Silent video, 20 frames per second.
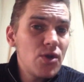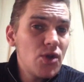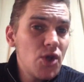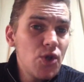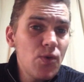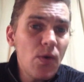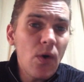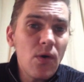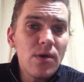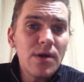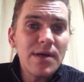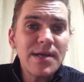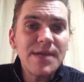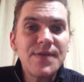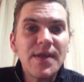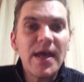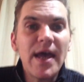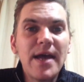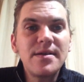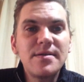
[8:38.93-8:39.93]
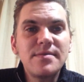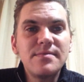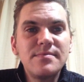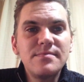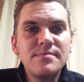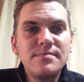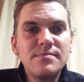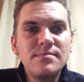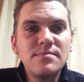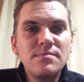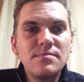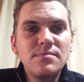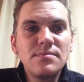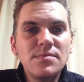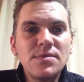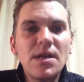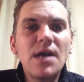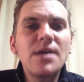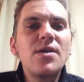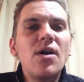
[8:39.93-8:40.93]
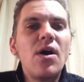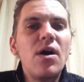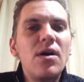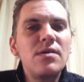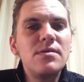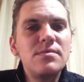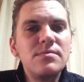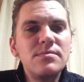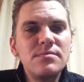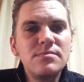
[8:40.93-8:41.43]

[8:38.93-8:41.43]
You won't look at that. Not at all.